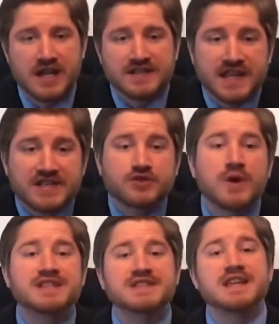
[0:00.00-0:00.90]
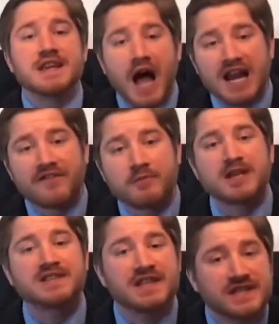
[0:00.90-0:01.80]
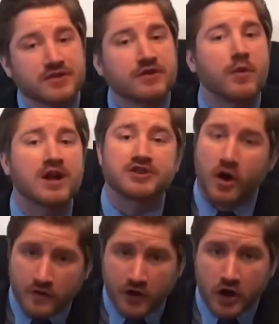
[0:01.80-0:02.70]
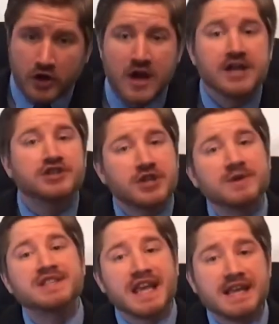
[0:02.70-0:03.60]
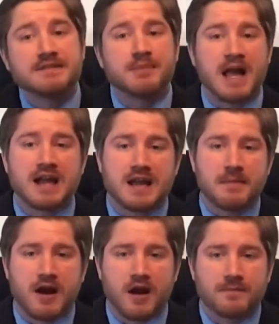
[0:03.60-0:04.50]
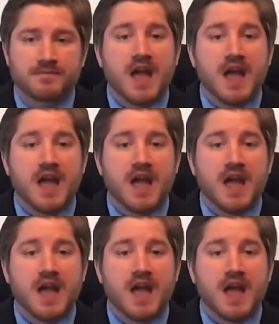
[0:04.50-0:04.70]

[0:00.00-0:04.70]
Since Twist did not have a big sister to watch over her, she was eaten by a chimera.